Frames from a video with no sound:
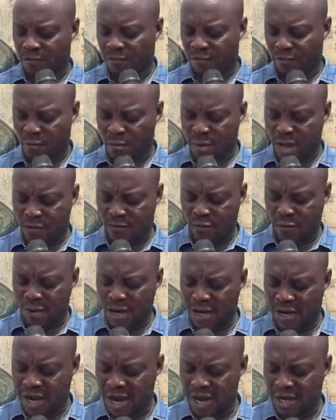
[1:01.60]
For my
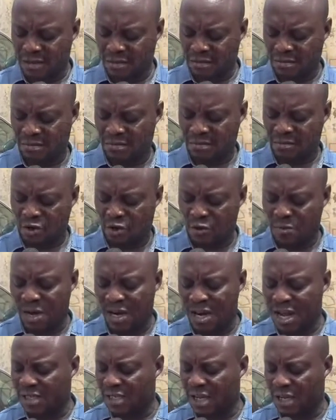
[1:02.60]
line, because my
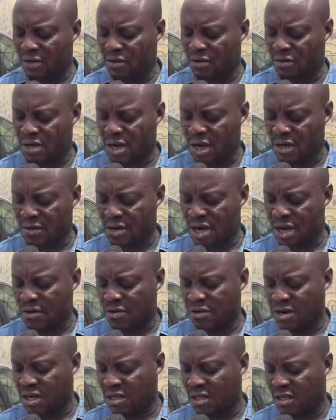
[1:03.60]
lines are not
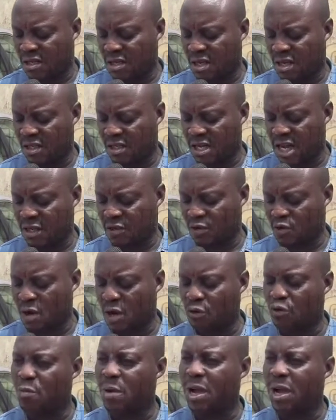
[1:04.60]
registered. They said I should go and do